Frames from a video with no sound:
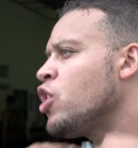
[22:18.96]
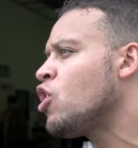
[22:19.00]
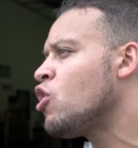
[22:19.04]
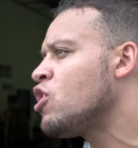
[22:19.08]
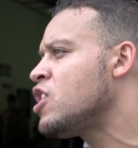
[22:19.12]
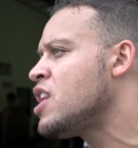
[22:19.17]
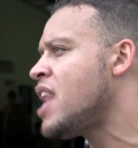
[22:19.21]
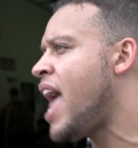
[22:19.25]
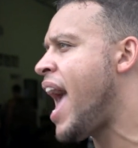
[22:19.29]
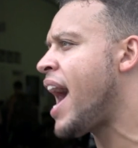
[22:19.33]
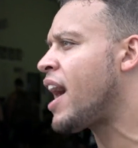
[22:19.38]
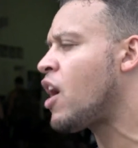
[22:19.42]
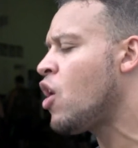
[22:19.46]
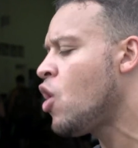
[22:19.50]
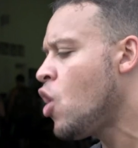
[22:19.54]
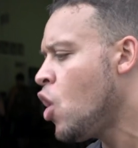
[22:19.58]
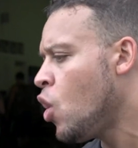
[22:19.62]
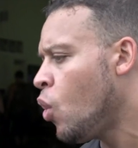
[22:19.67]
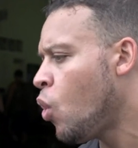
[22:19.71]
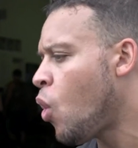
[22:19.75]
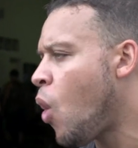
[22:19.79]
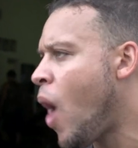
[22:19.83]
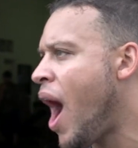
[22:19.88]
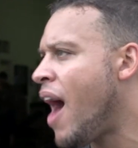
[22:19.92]
your neck
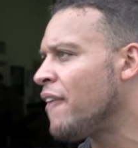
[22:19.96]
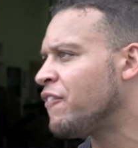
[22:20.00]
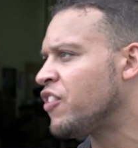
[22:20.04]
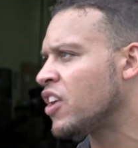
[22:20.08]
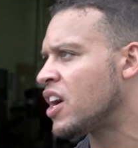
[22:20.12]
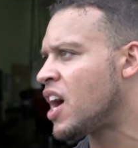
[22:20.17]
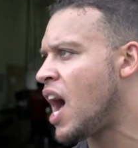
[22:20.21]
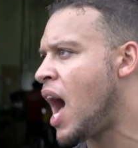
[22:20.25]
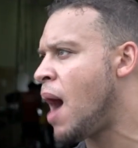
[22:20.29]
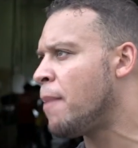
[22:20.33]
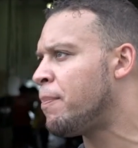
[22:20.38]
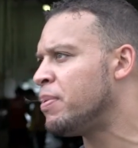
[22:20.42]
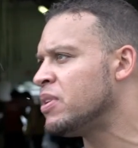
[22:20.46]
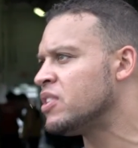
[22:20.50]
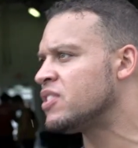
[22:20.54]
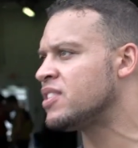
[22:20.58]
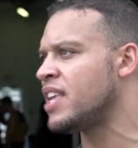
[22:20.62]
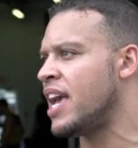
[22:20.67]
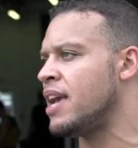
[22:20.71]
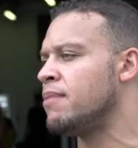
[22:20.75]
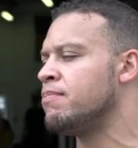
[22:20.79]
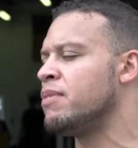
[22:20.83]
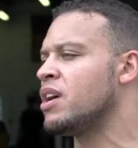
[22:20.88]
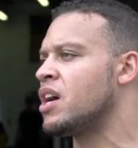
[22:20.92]
will have to
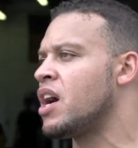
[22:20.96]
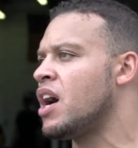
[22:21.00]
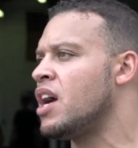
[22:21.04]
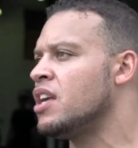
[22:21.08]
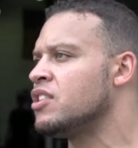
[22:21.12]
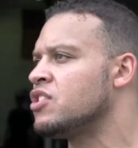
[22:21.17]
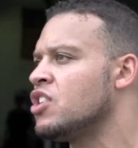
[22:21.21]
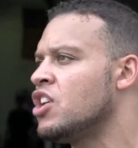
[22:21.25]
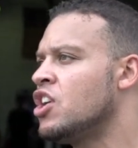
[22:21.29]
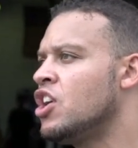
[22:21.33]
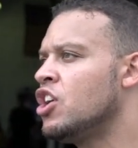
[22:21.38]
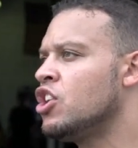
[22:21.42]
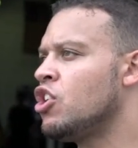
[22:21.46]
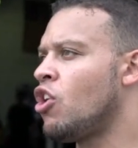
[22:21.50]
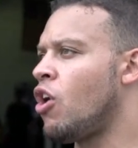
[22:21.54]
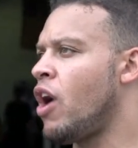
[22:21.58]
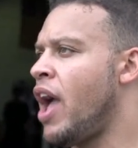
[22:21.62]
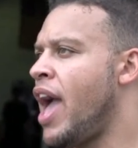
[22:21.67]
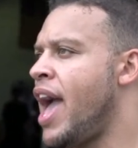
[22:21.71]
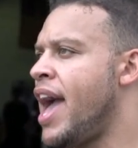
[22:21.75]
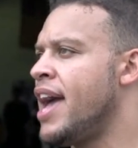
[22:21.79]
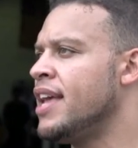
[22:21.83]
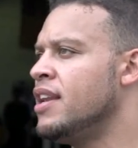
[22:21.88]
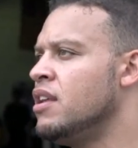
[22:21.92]
compensate because your
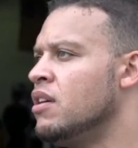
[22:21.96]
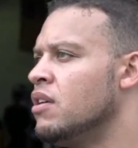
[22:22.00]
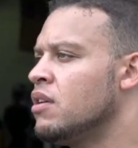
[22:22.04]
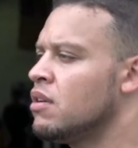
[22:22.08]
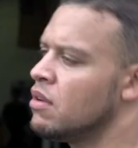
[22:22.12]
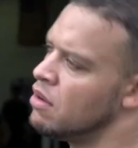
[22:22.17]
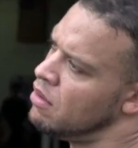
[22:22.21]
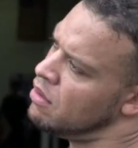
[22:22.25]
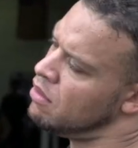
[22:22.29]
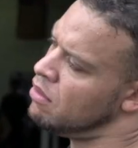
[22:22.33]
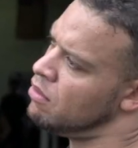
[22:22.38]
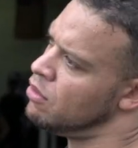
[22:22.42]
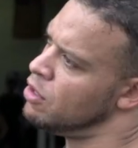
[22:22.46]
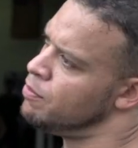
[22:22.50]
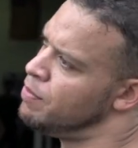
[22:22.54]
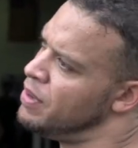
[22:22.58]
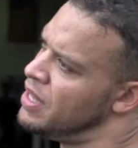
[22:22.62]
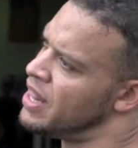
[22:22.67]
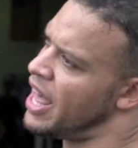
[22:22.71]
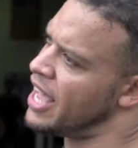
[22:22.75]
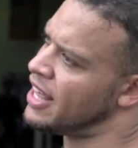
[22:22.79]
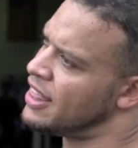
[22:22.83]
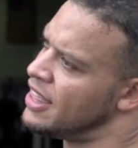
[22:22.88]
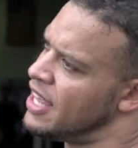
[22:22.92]
head would
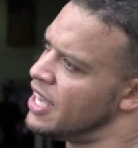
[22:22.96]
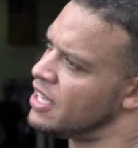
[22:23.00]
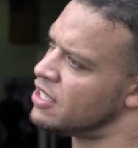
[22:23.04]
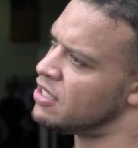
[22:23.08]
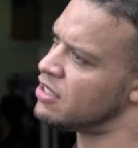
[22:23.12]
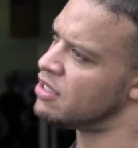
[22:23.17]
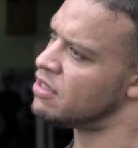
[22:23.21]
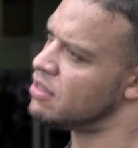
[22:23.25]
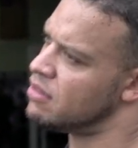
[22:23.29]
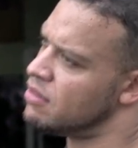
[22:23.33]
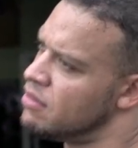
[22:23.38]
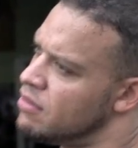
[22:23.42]
be like this.